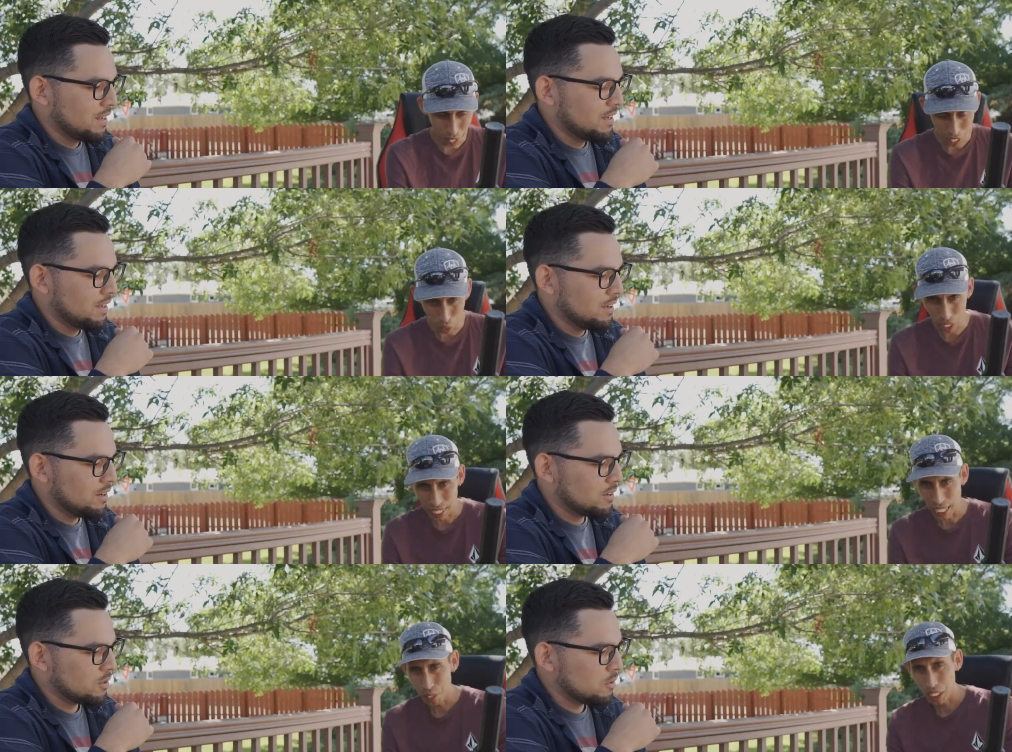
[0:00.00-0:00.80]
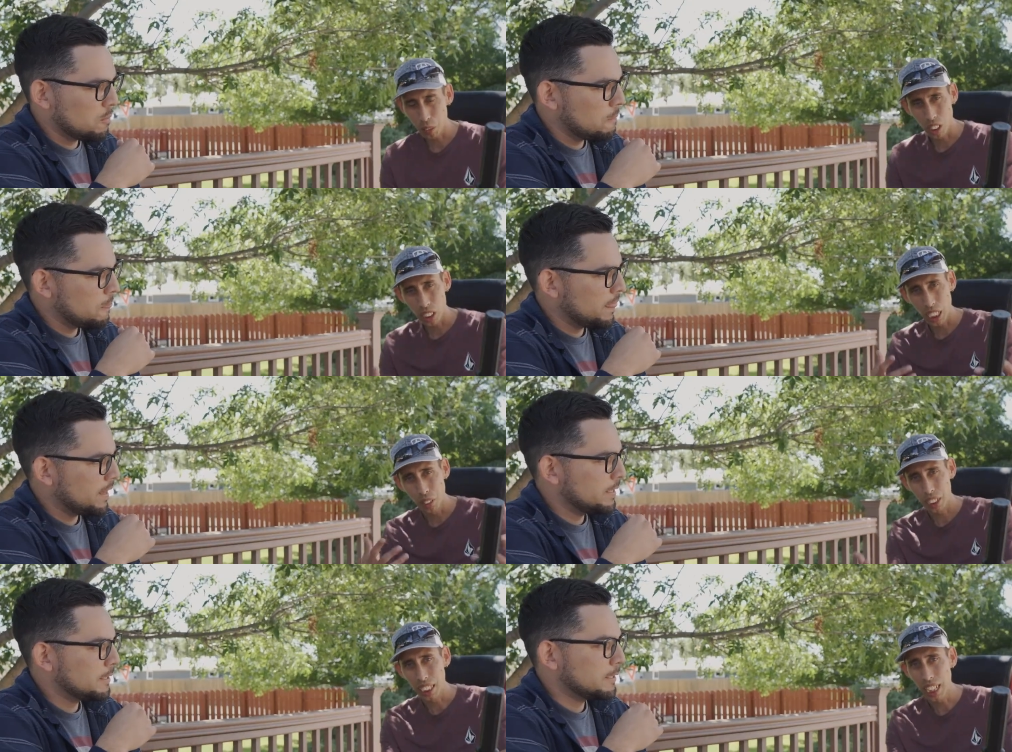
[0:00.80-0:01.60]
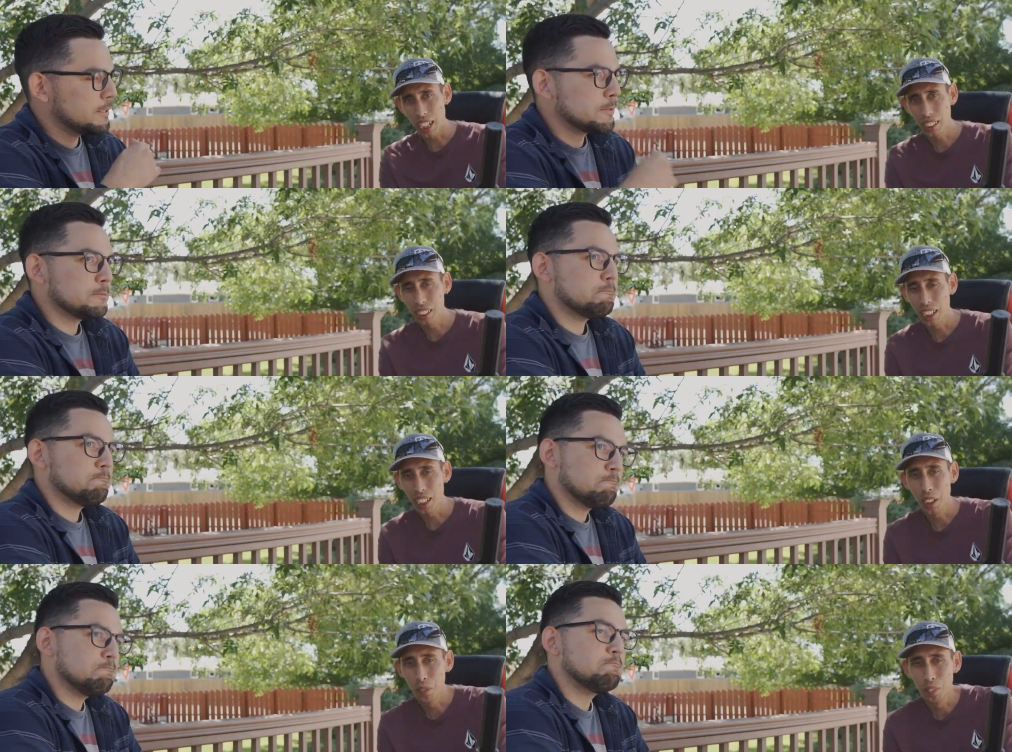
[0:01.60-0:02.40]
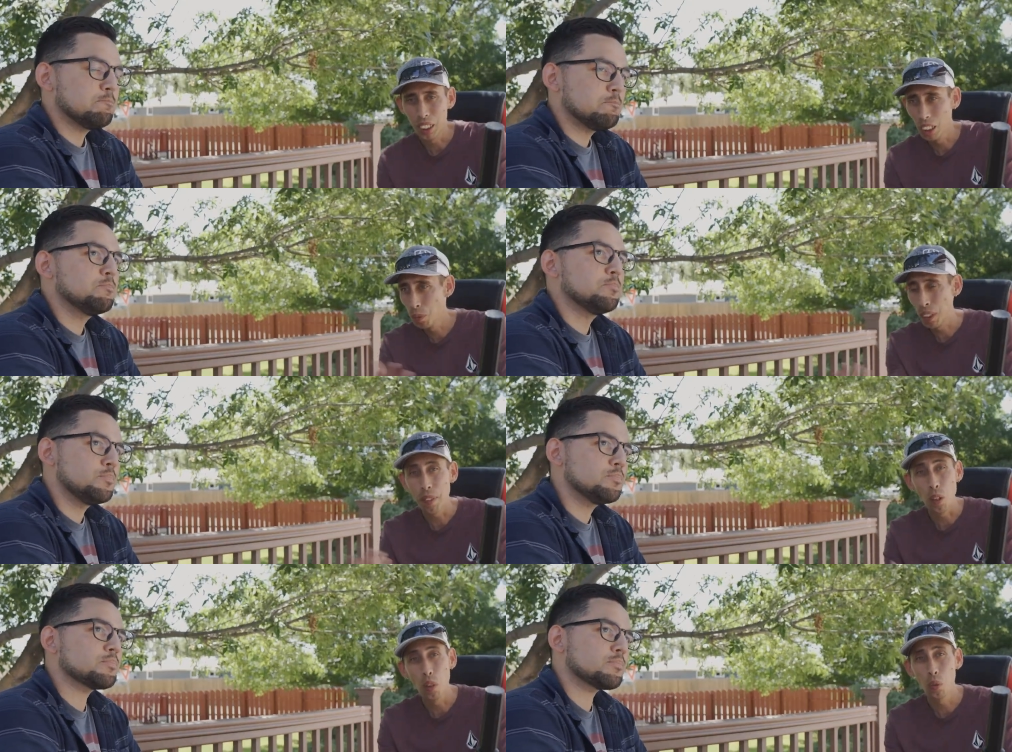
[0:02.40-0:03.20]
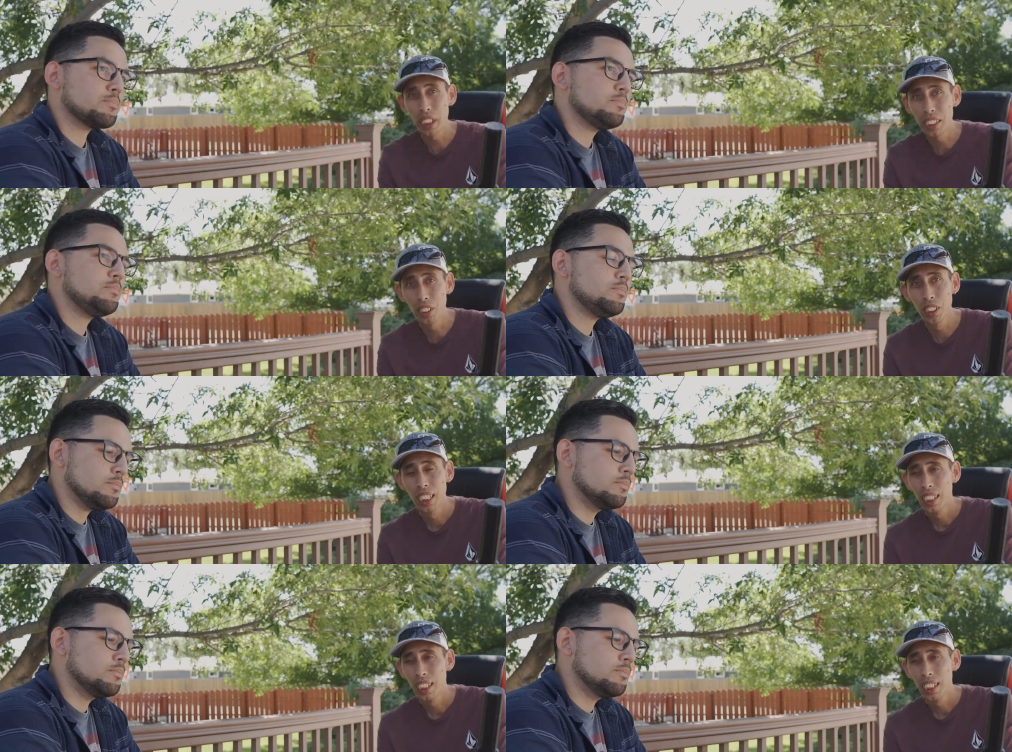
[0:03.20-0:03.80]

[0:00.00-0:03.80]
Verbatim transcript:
Speaker 1: So with that, we just want to share with you guys um, a little bit about what we do.